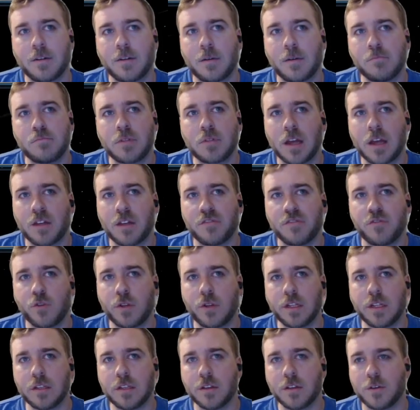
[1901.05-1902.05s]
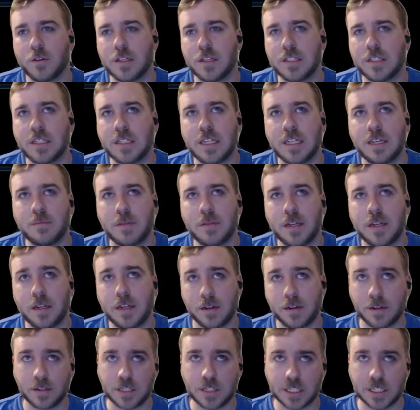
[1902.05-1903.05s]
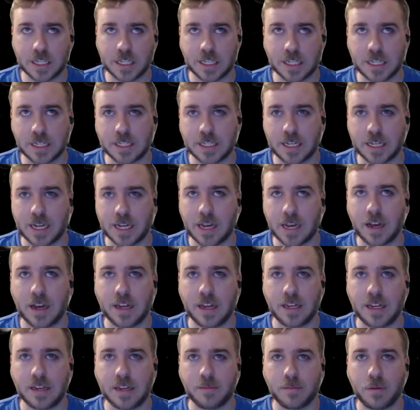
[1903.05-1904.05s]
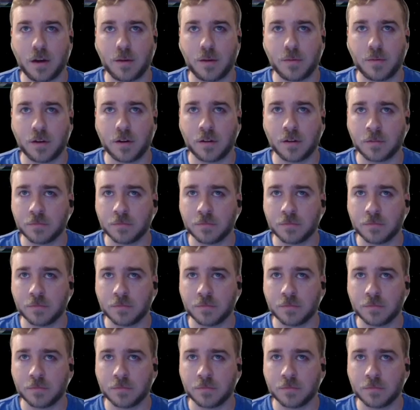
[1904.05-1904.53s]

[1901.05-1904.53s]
I've got a fully loaded team here. Just gonna need to take a Hyena Bomber